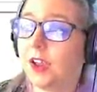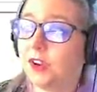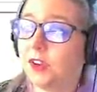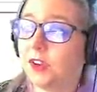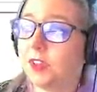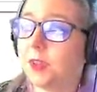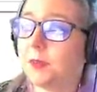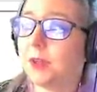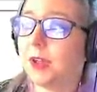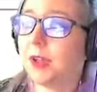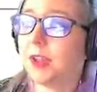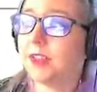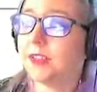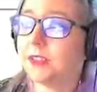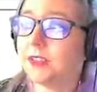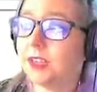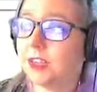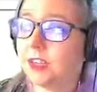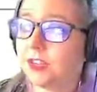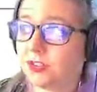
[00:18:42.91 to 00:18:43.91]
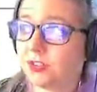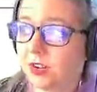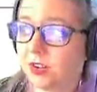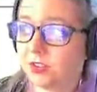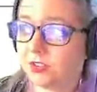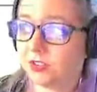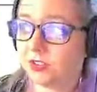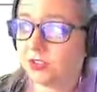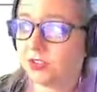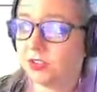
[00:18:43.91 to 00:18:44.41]
know that my
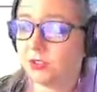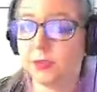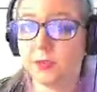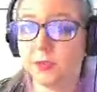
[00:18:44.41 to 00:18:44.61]
electrons are 2.